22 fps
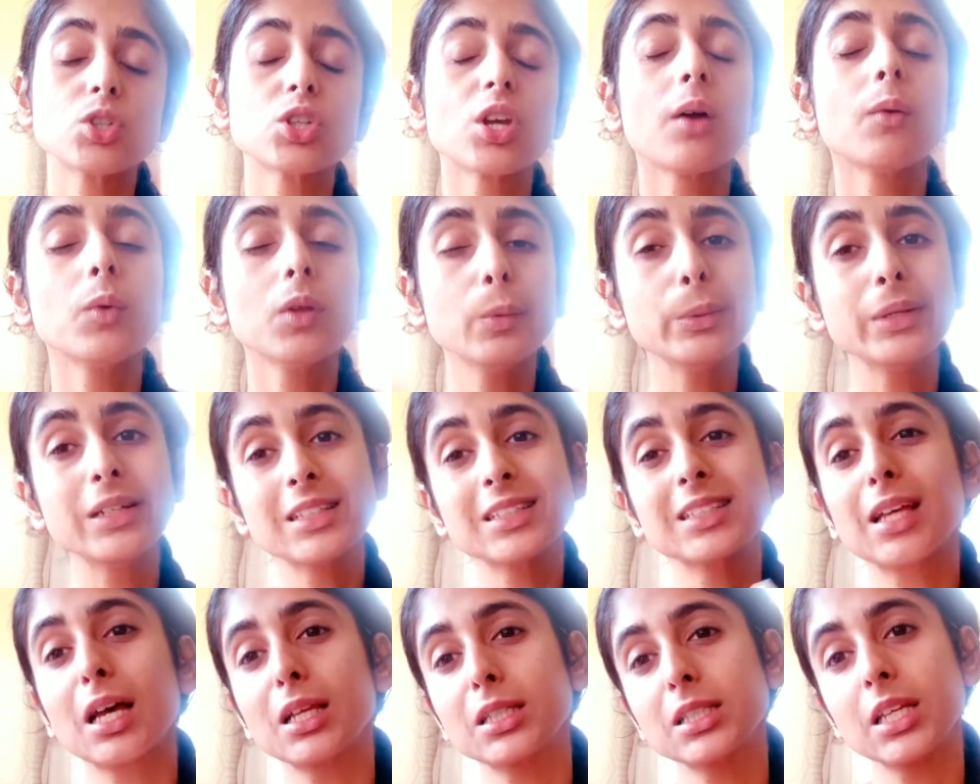which I will be
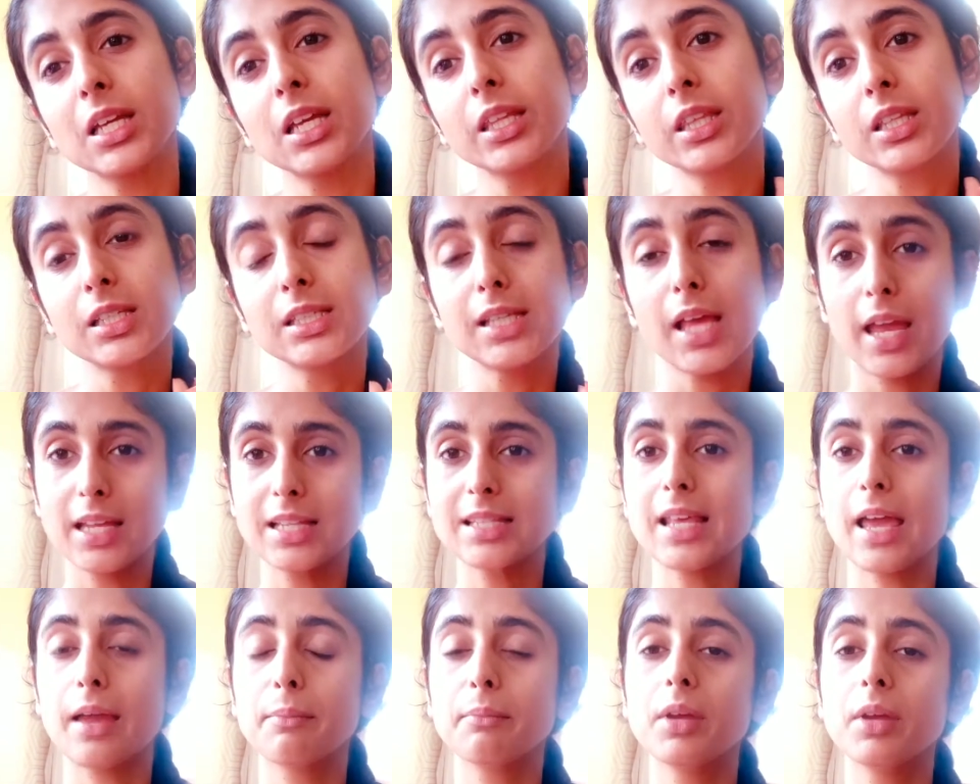discussing in the
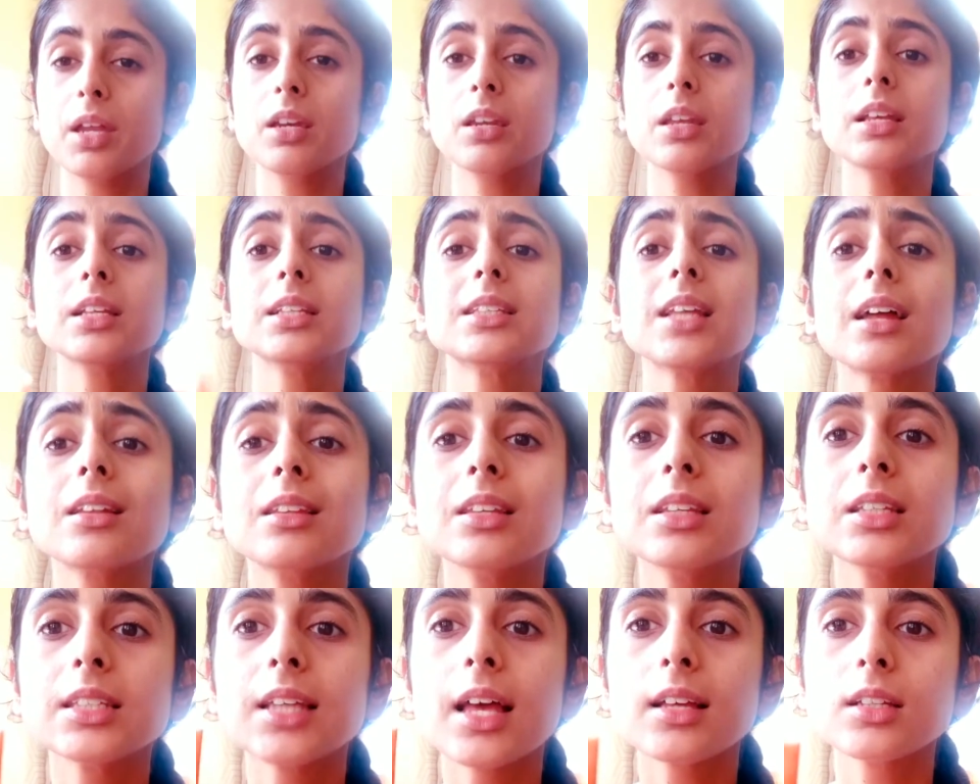second segment, is
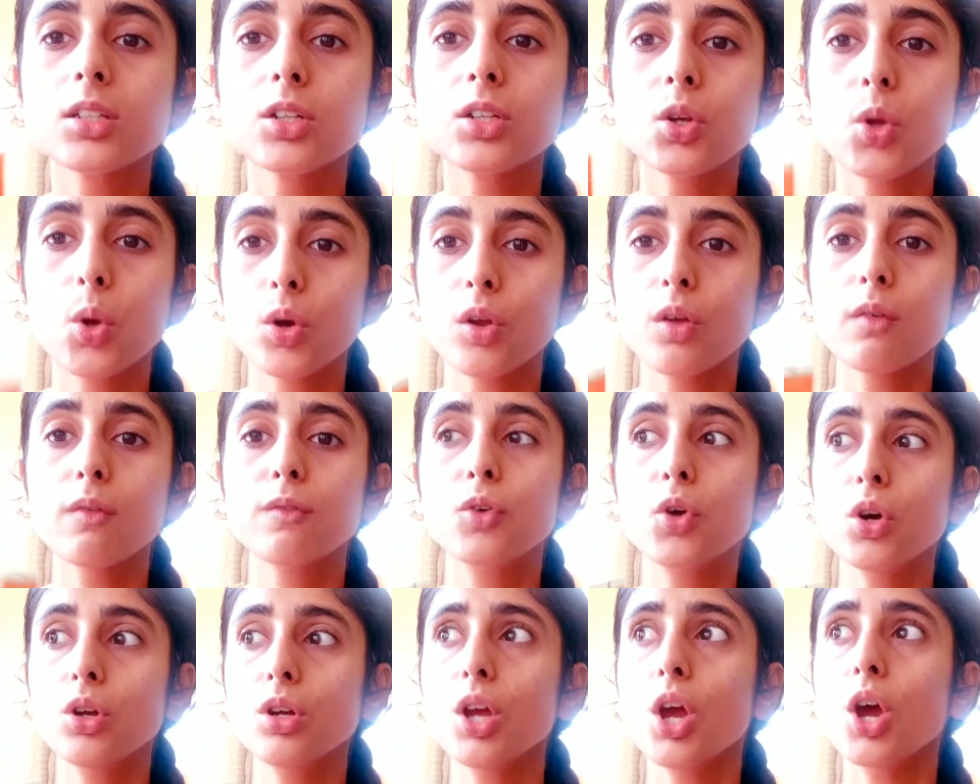that this has a lot
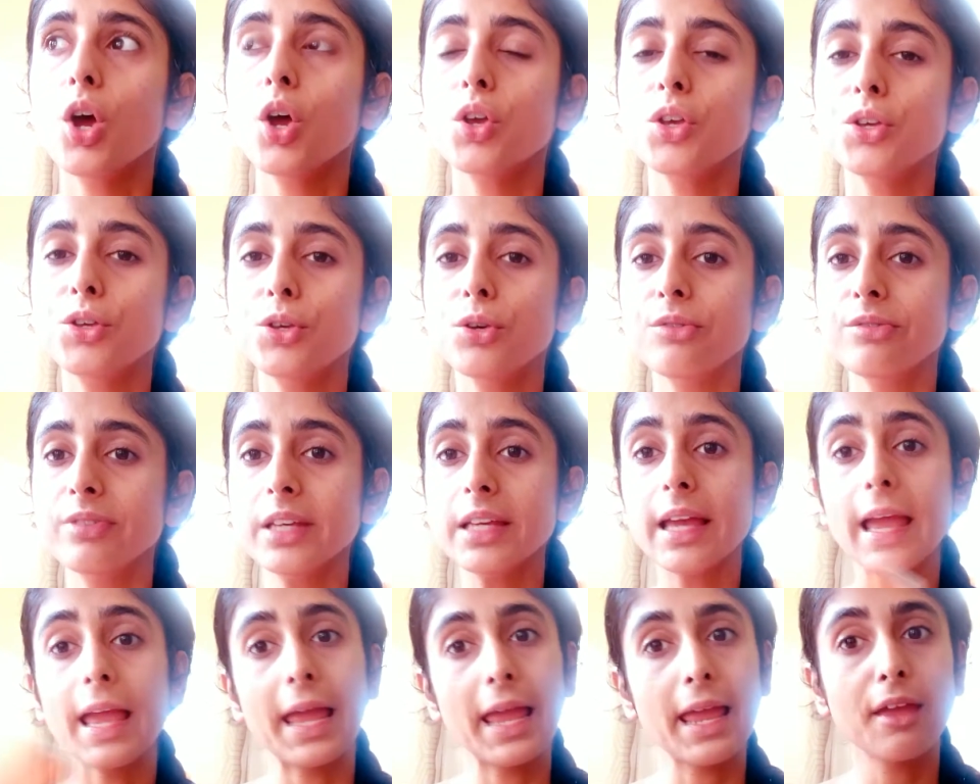of good
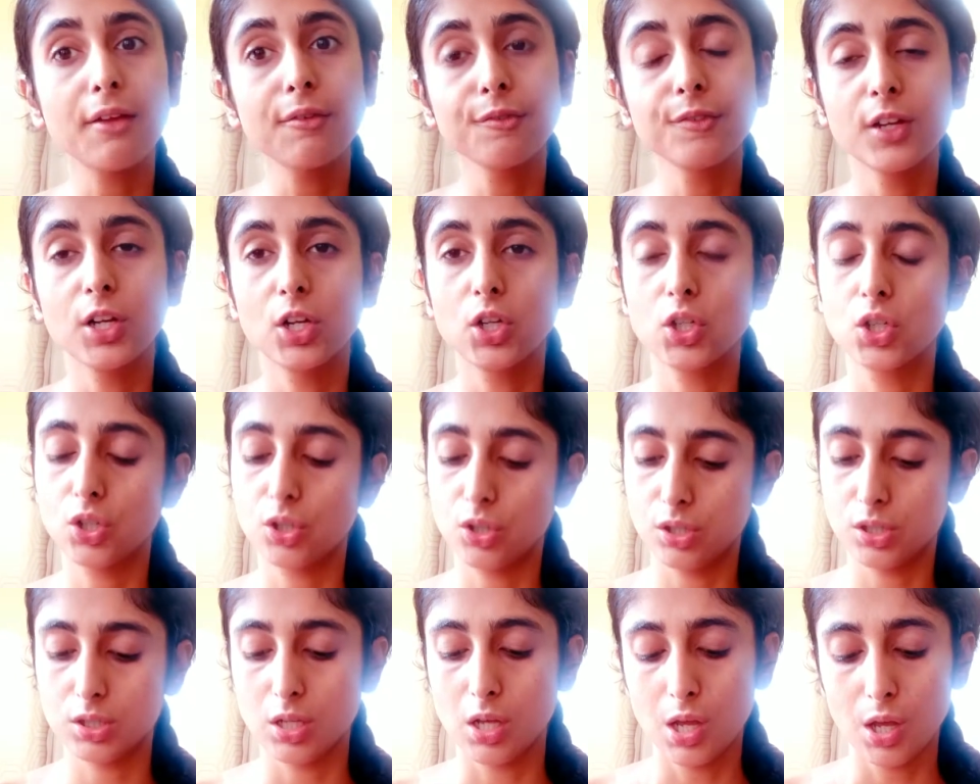UVA
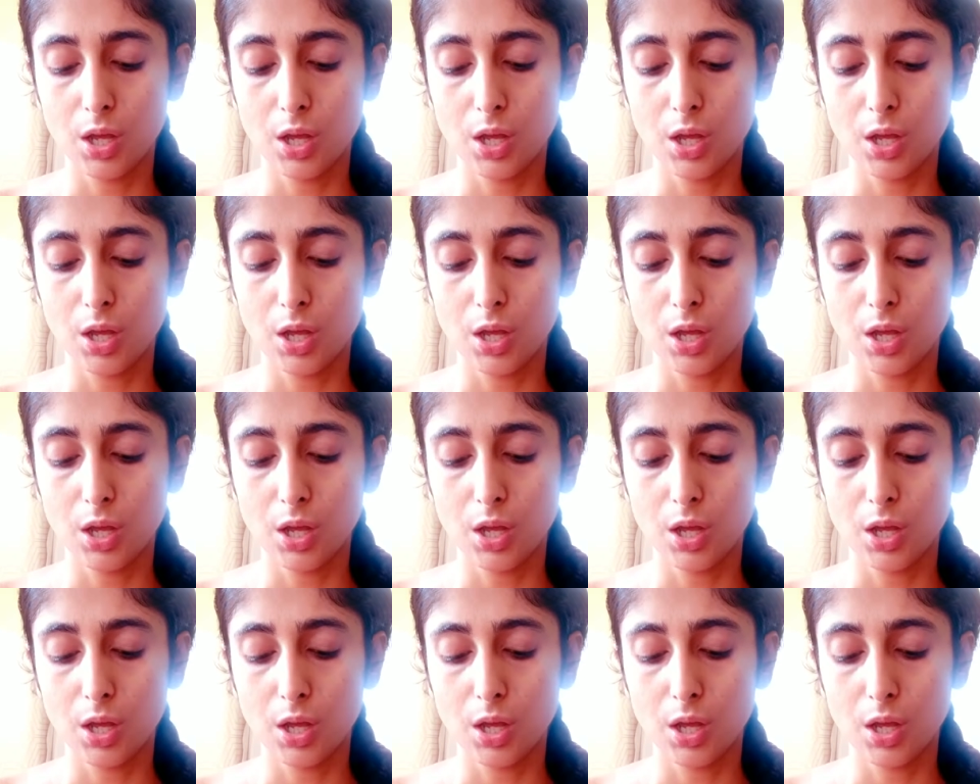filters.